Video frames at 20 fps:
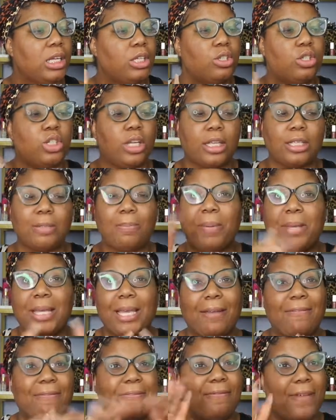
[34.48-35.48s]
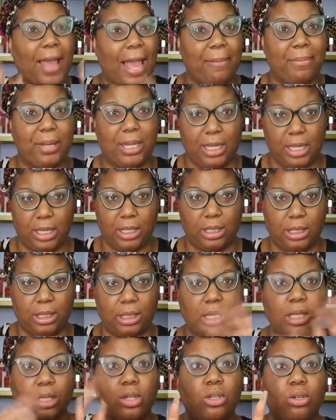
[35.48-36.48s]
just being
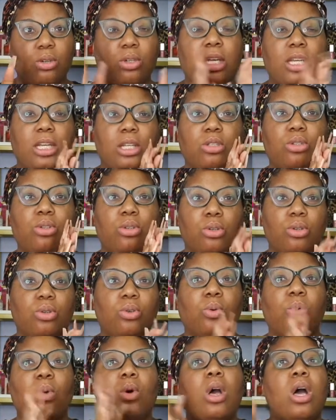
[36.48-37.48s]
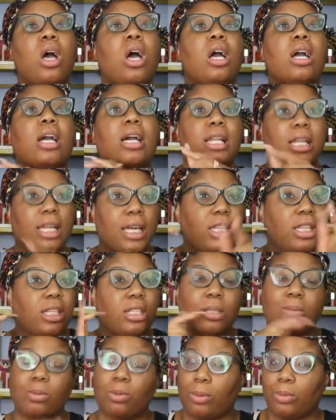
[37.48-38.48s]
fabulous, you need to click the
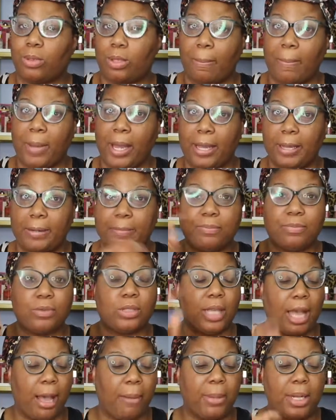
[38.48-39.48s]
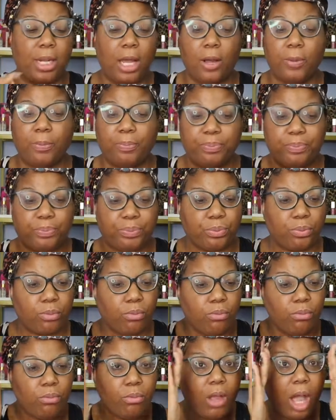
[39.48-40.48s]
subscription button down below.
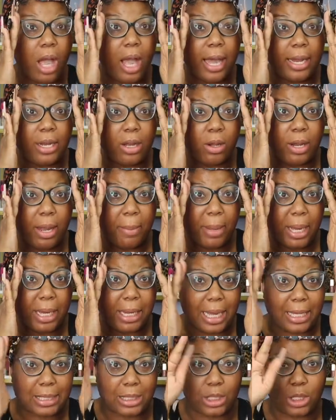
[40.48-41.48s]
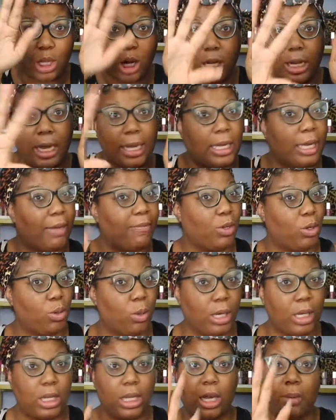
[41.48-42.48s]
I know that my glasses are like giving you
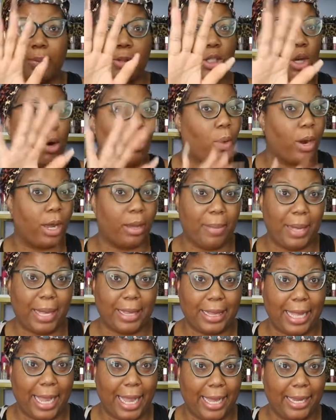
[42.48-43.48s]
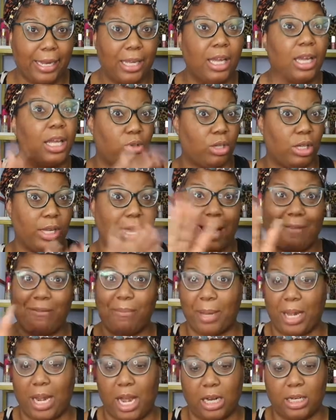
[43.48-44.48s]
a glare, but don't worry about that. Usually having
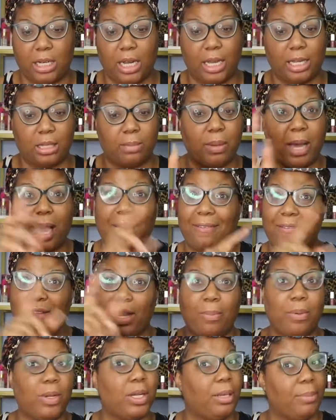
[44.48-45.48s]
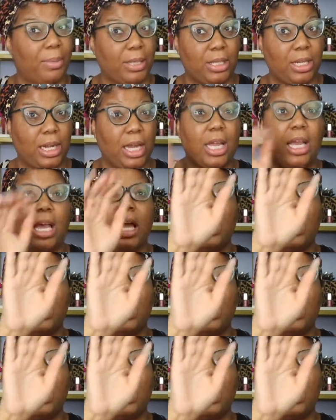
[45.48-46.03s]
my contacts, but I feel like putting them in today.